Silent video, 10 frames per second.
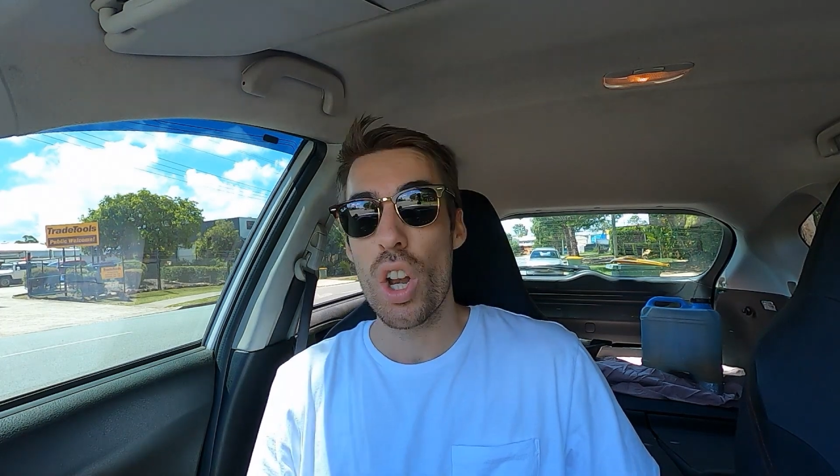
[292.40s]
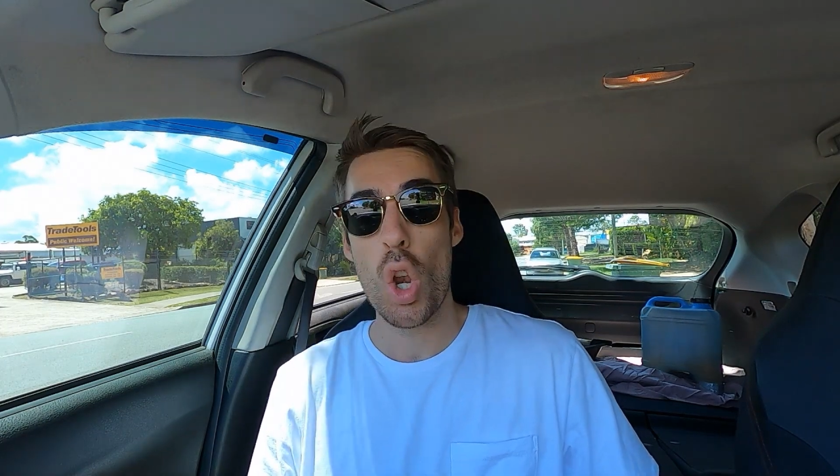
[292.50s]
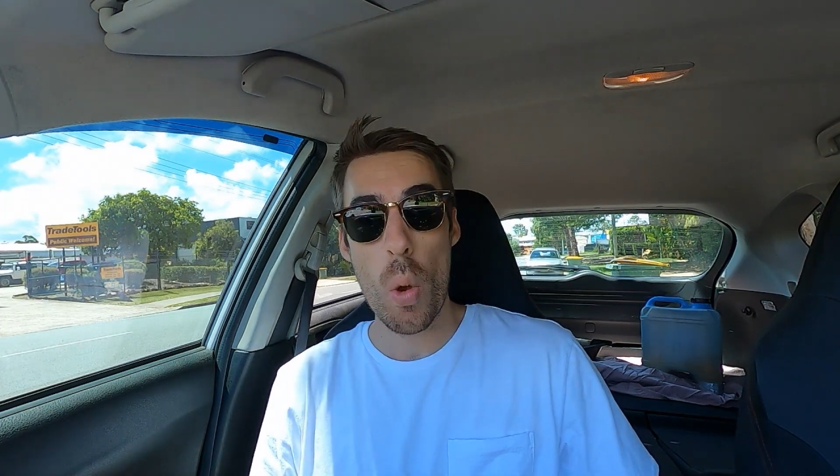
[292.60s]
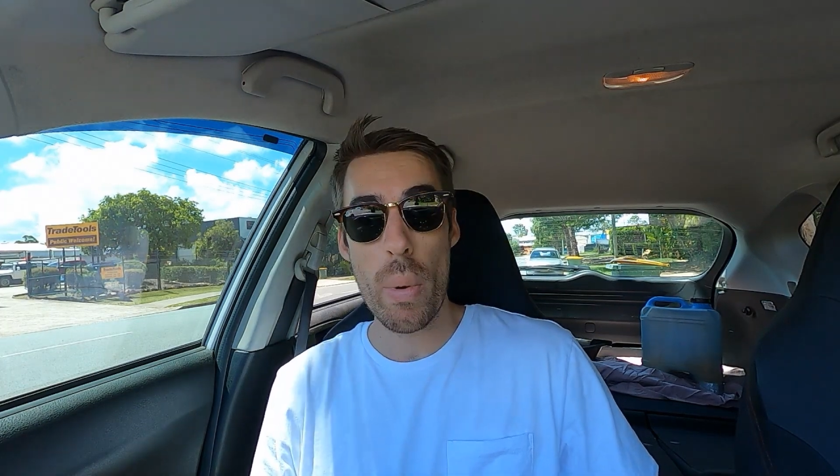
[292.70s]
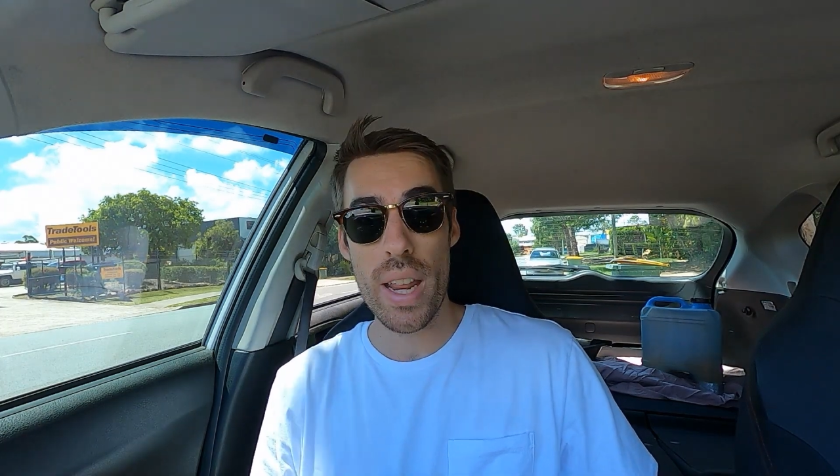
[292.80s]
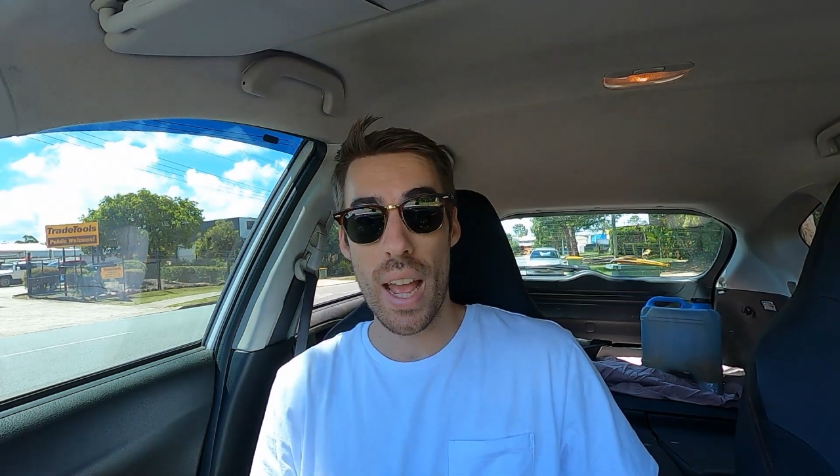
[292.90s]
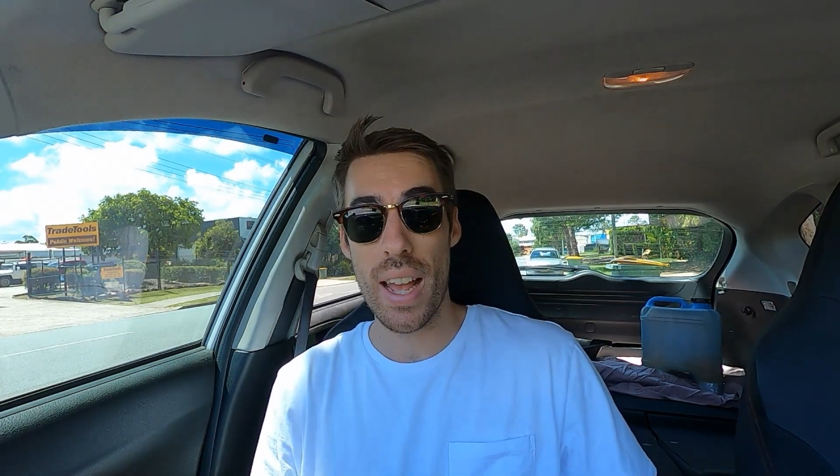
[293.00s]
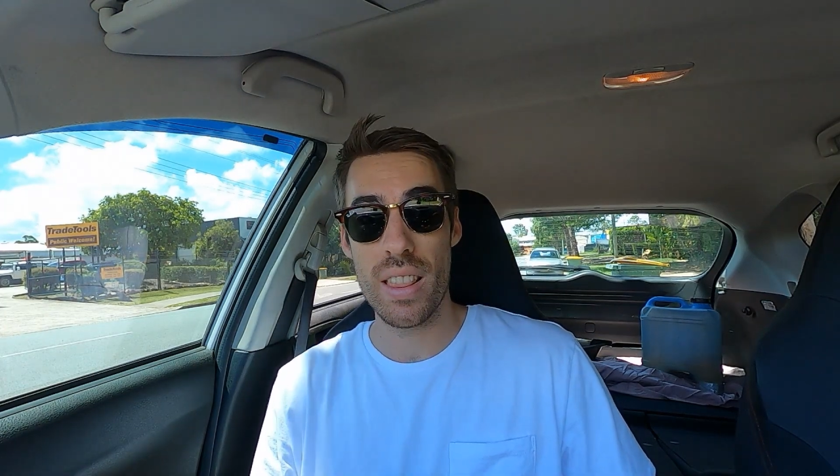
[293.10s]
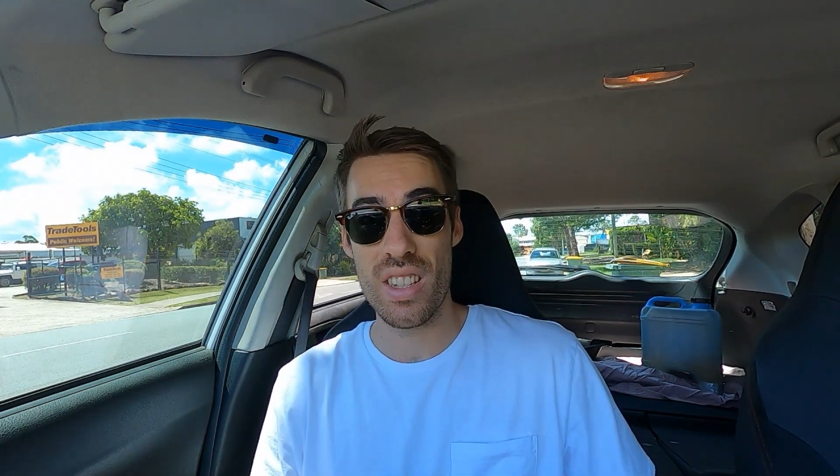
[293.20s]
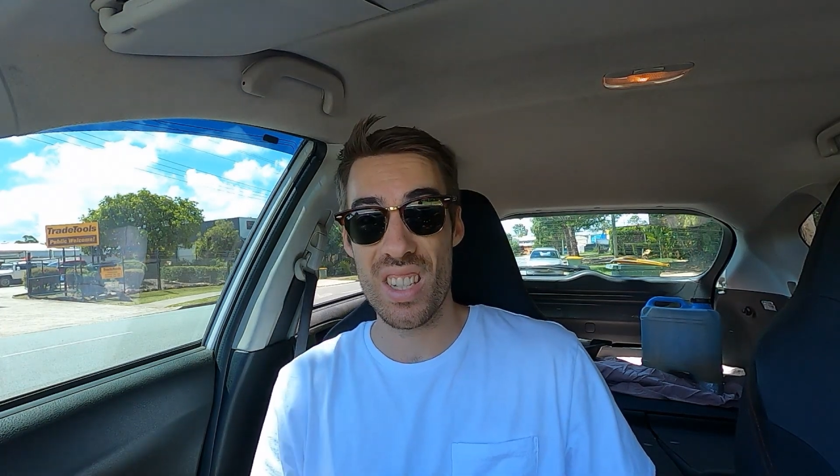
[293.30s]
Nobody
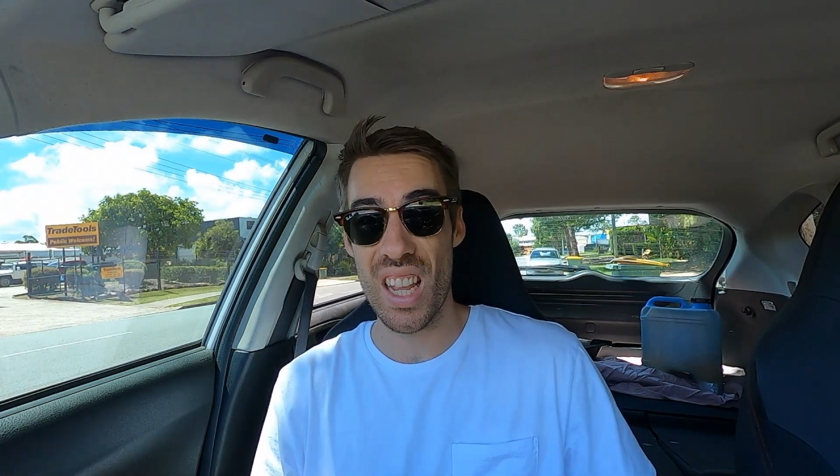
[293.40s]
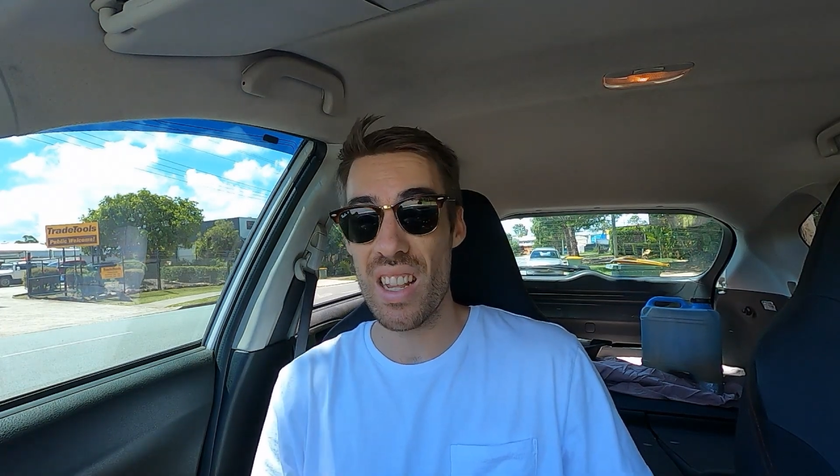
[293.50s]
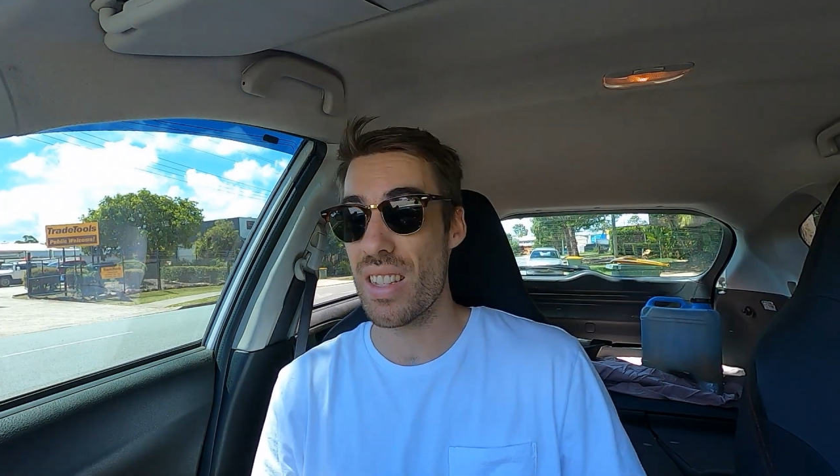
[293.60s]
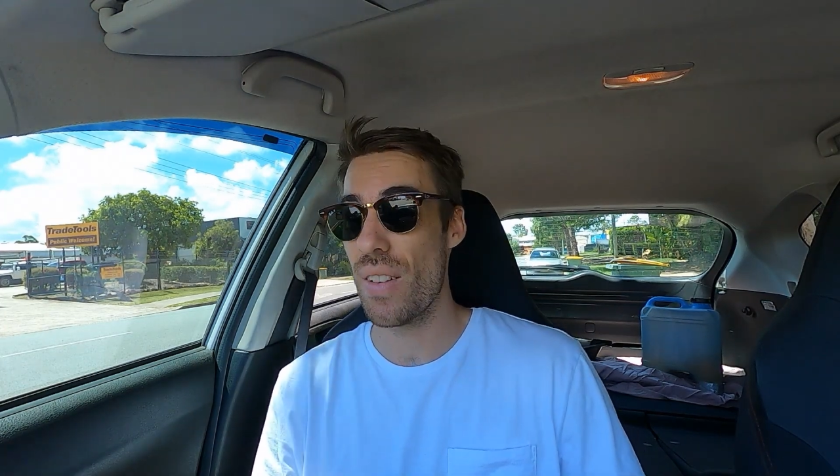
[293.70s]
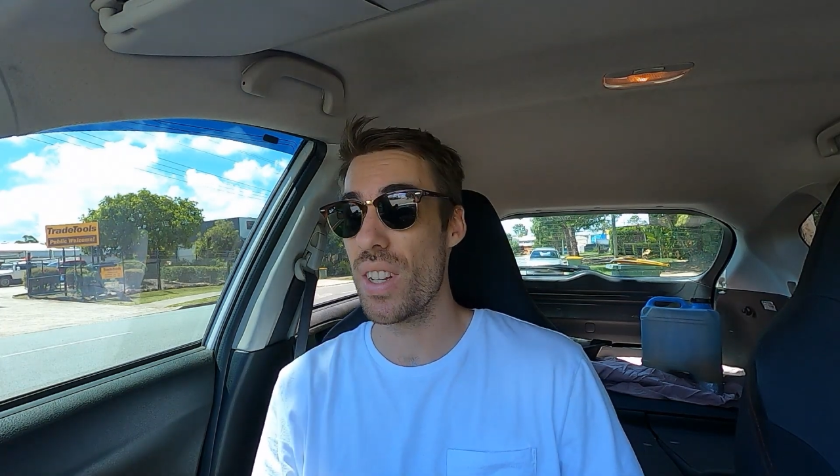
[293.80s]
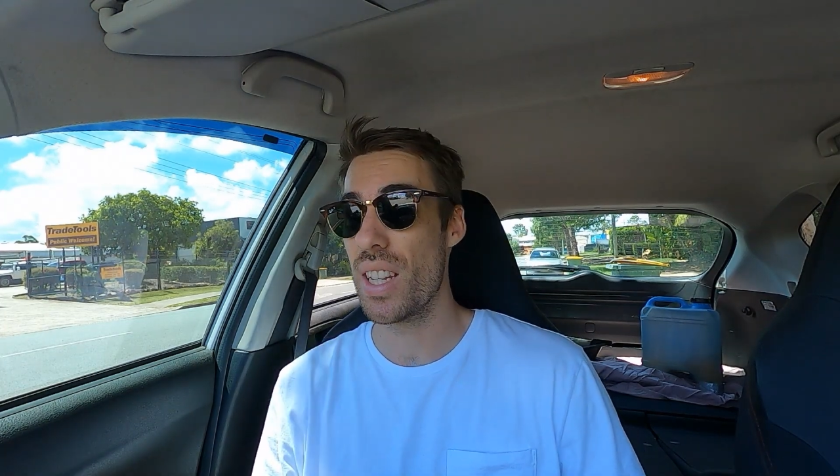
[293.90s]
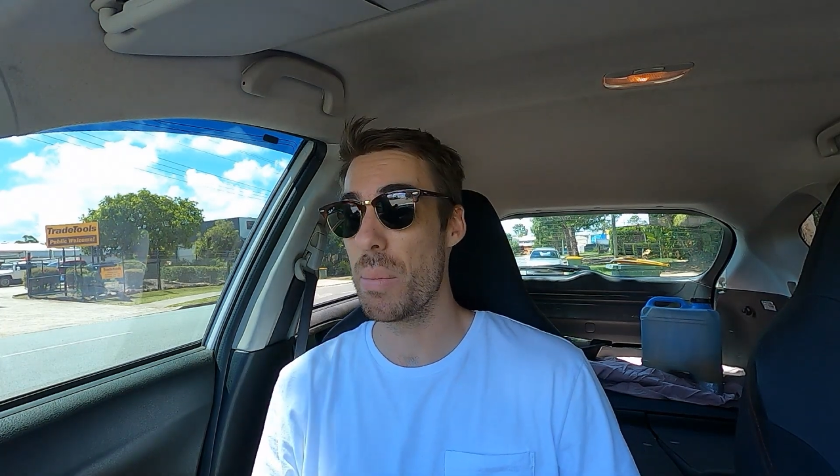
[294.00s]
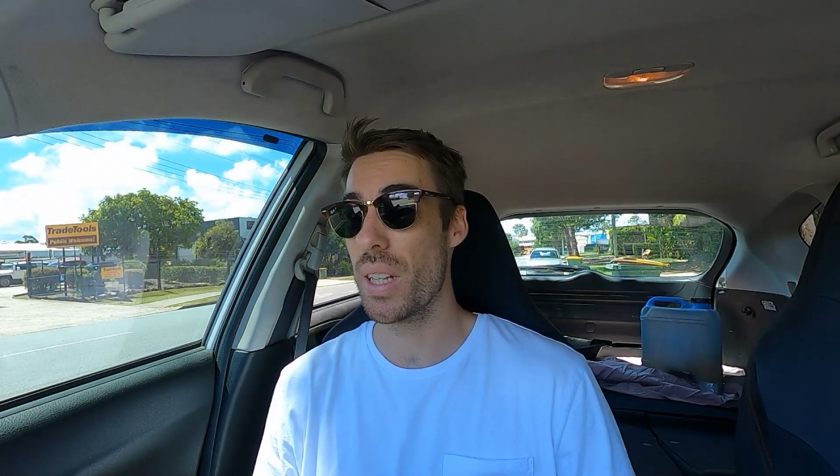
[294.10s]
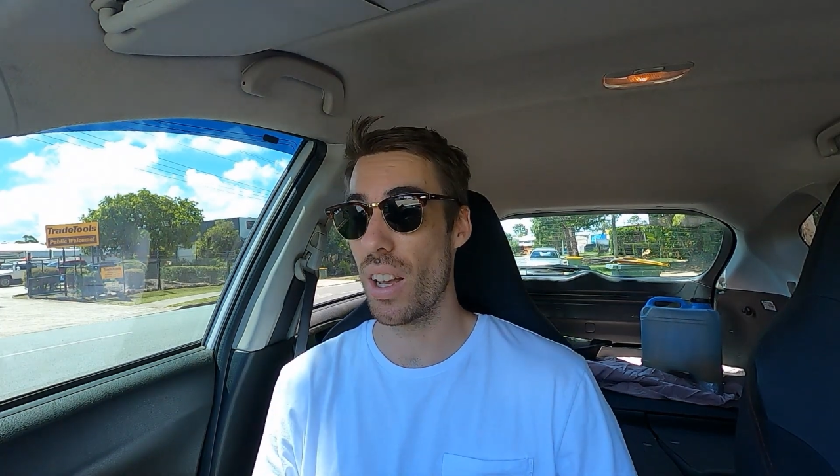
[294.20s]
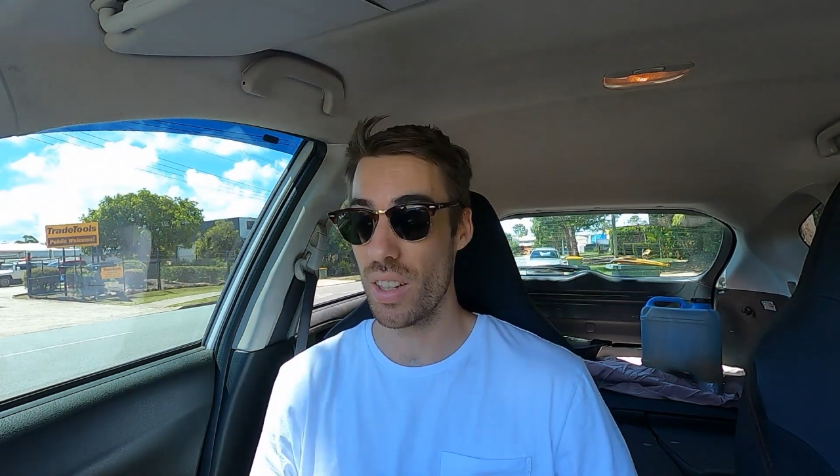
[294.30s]
had this T70 bit.